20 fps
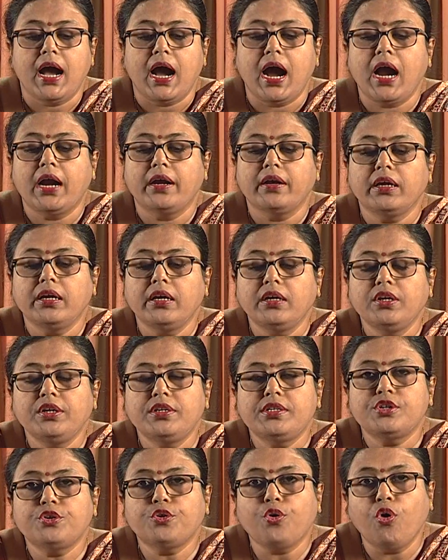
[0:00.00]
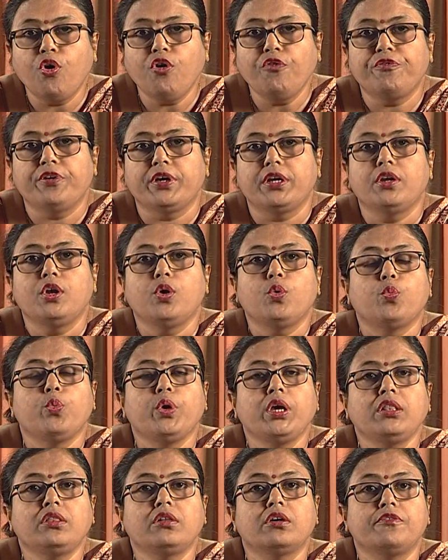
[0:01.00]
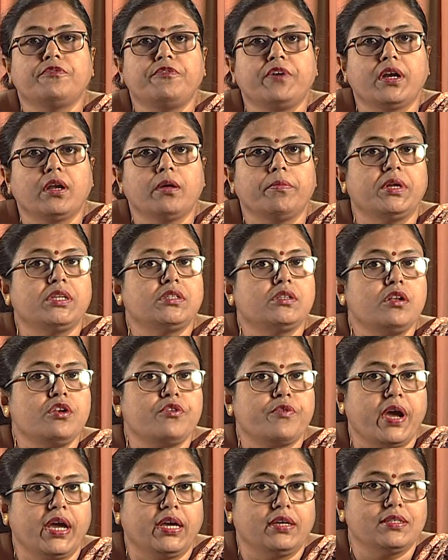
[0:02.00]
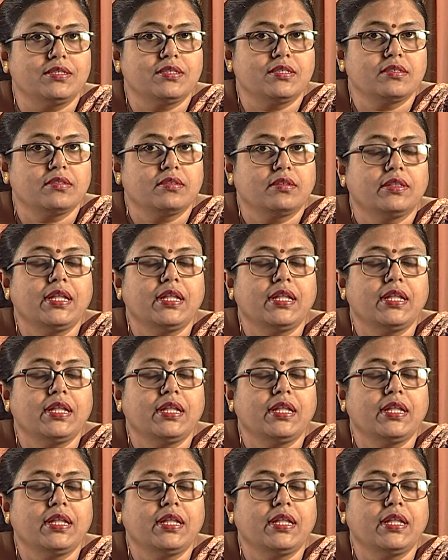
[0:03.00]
are interwoven with fundamental rights.